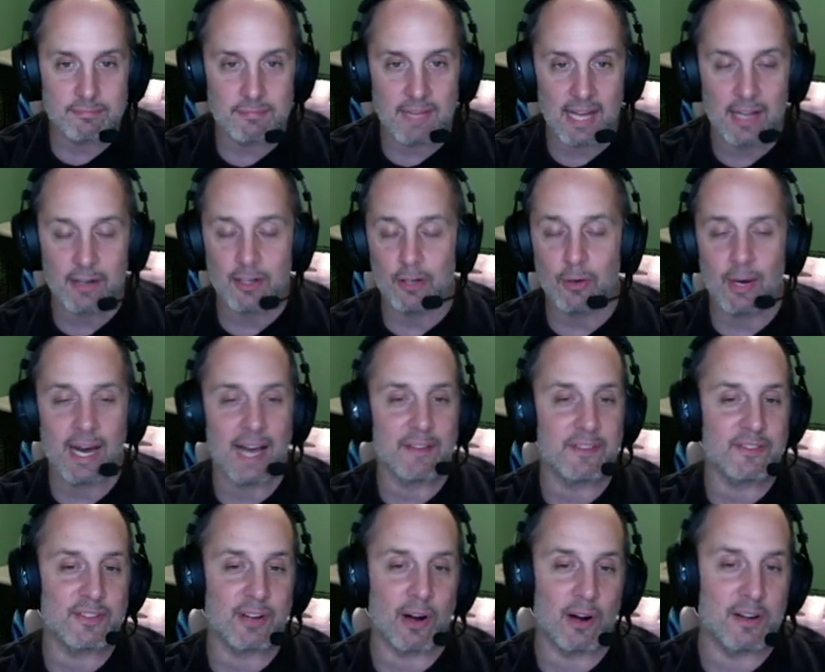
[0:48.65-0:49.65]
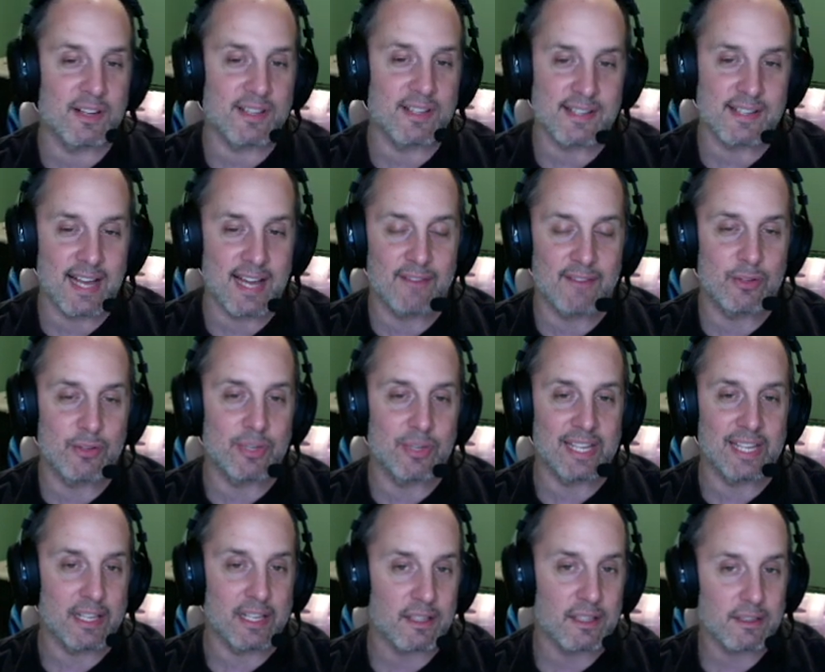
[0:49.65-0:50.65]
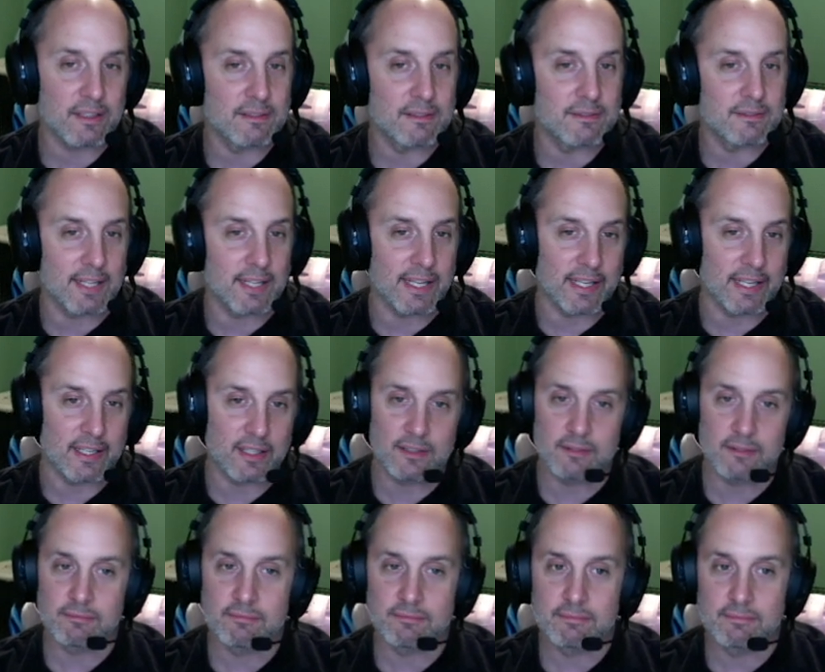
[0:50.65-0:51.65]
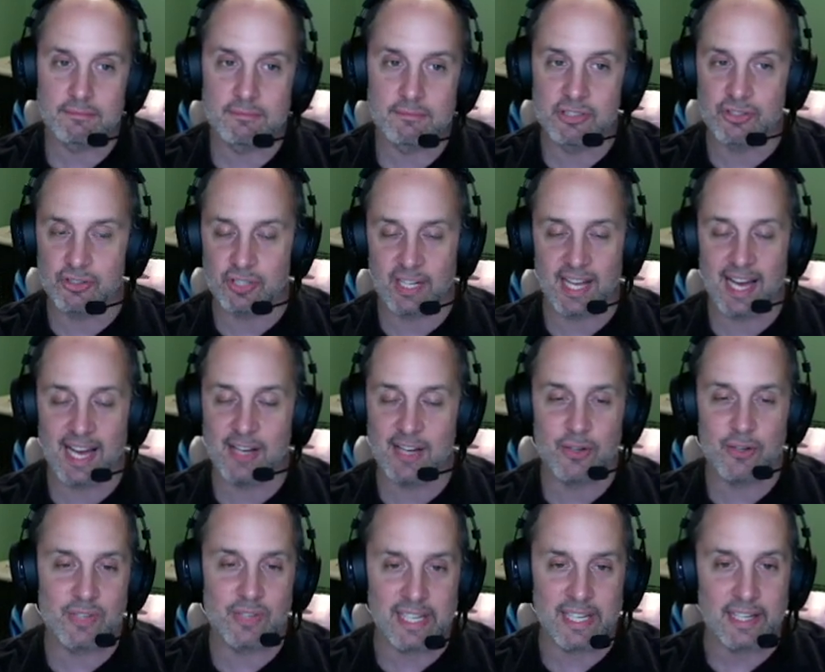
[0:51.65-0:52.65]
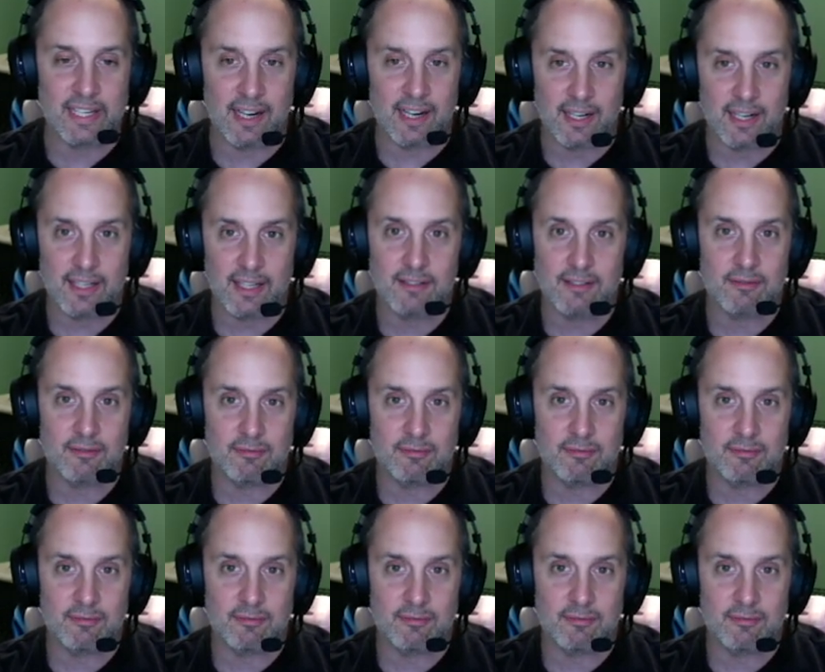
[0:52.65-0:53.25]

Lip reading: I don't know how this card doesn't have unique. Like, it should have had unique on it.